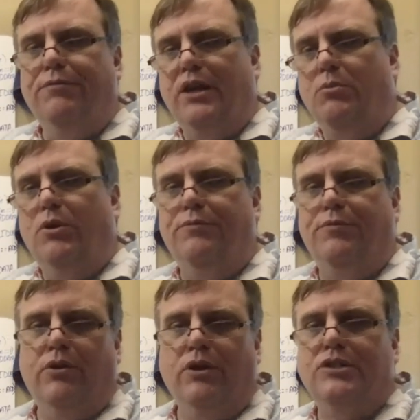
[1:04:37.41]
be
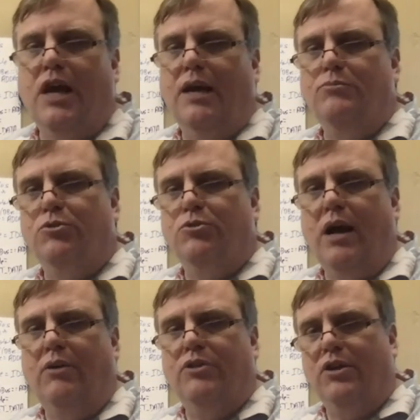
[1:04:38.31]
available at various
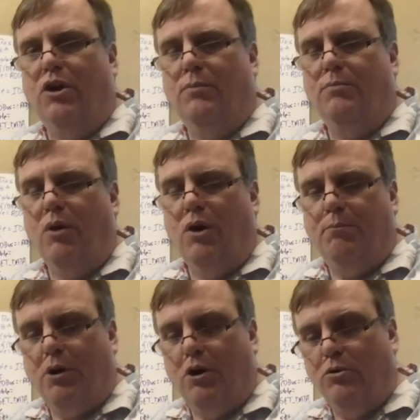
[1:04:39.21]
times throughout, and
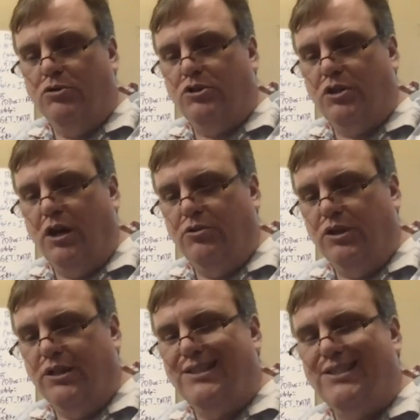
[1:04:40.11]
I'll post
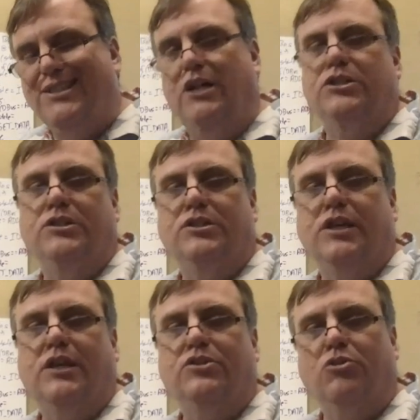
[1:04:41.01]
under the discussion
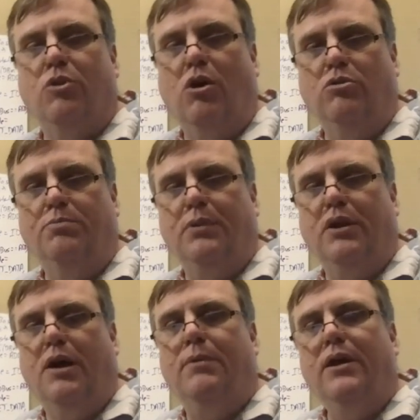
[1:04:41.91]
section. So I'll
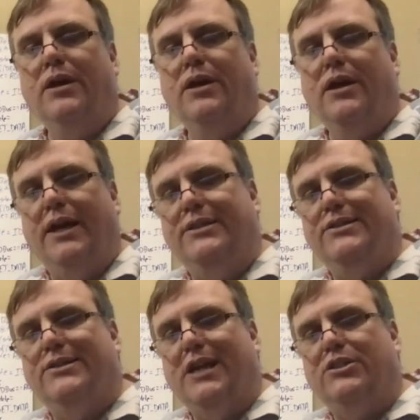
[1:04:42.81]
open up a
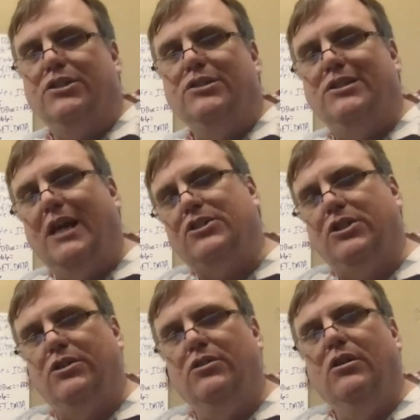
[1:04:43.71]
discussion
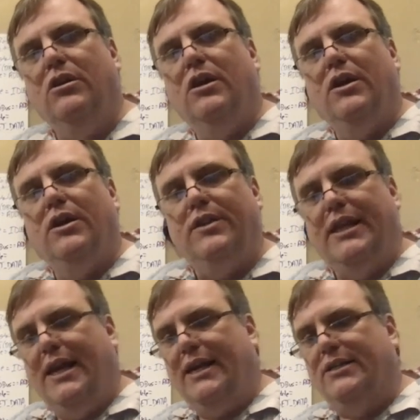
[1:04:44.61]
section
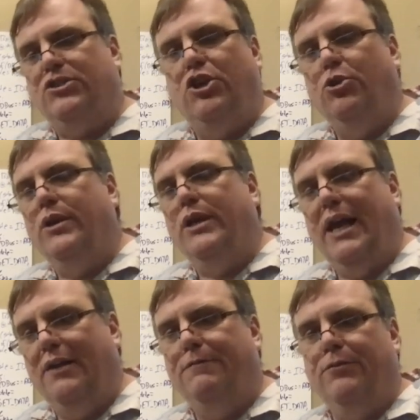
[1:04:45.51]
that has
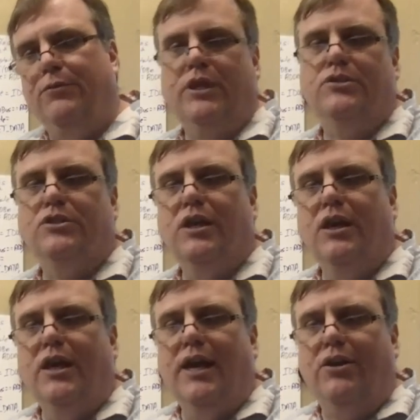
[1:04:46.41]
Q&A for this,
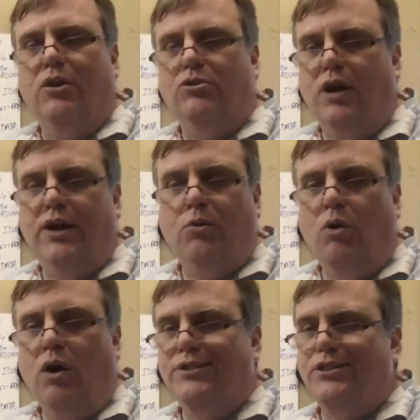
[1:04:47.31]
and I'll try to
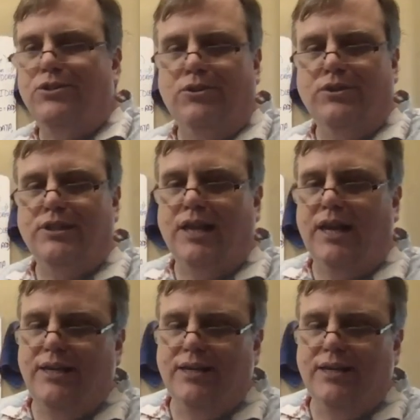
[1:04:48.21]
watch it during the day.